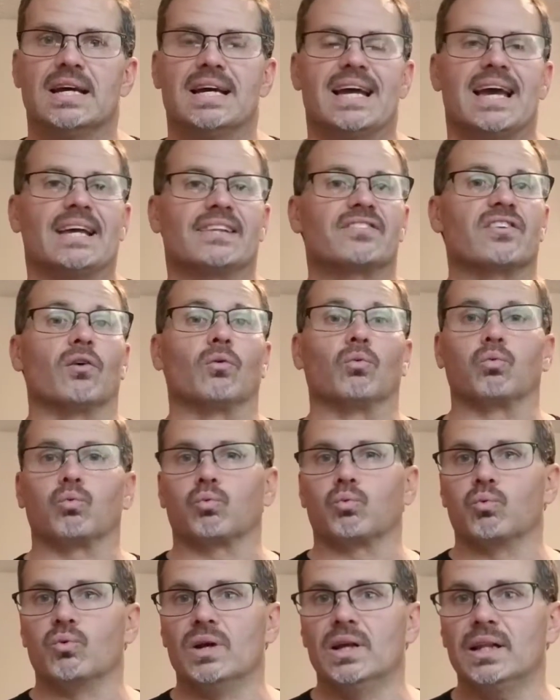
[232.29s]
It's a
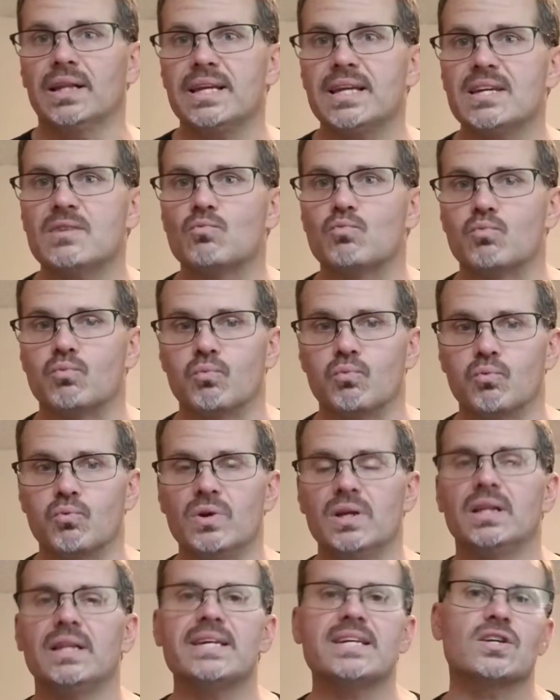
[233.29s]
really,
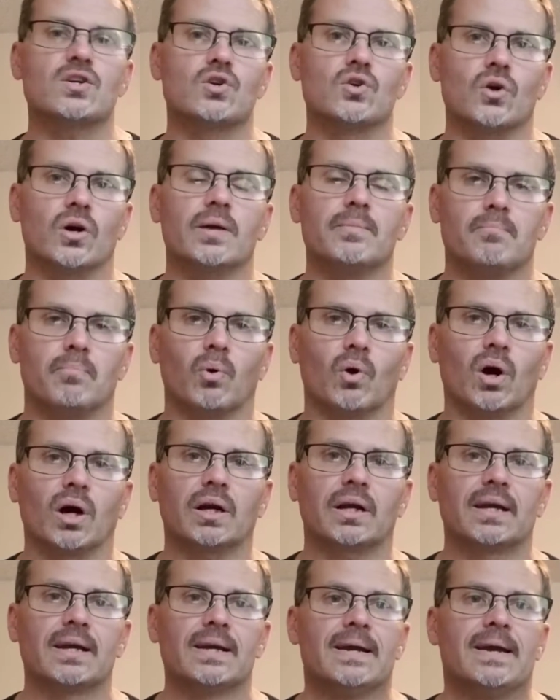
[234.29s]
really good
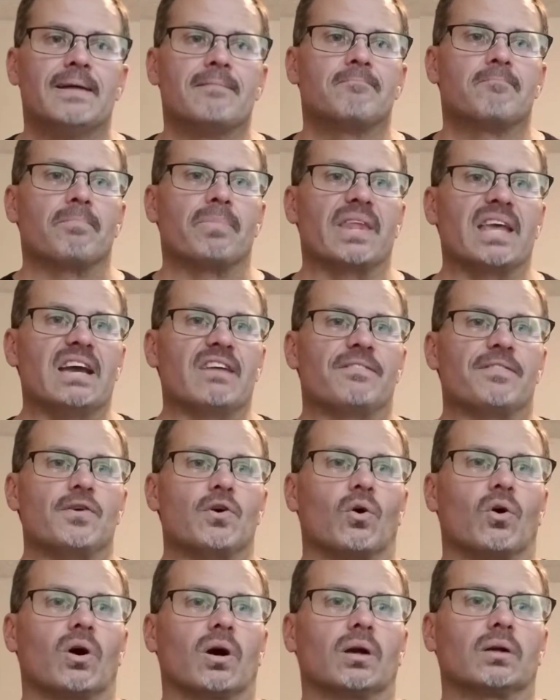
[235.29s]
book if
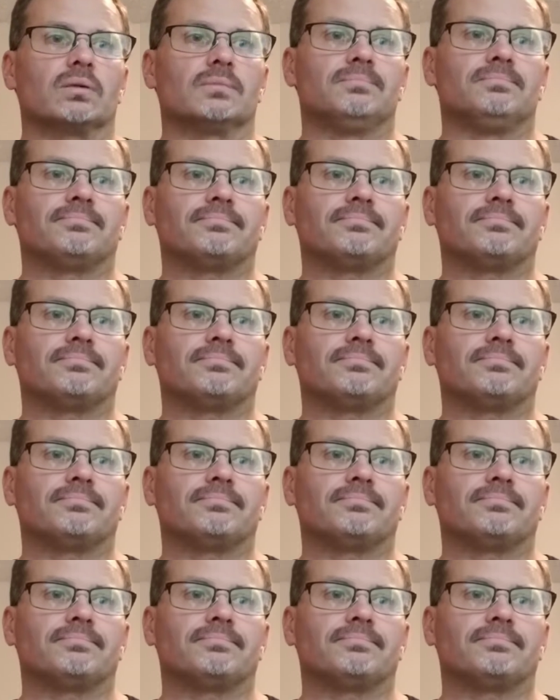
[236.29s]
you're